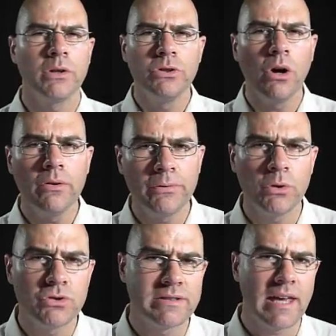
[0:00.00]
There are no
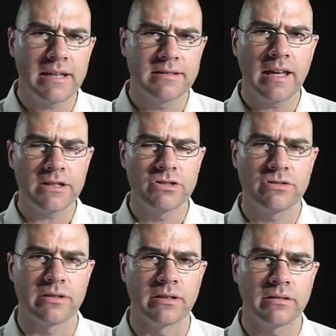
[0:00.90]
future tax
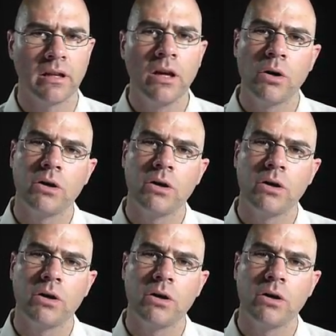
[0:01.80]
deductions on this.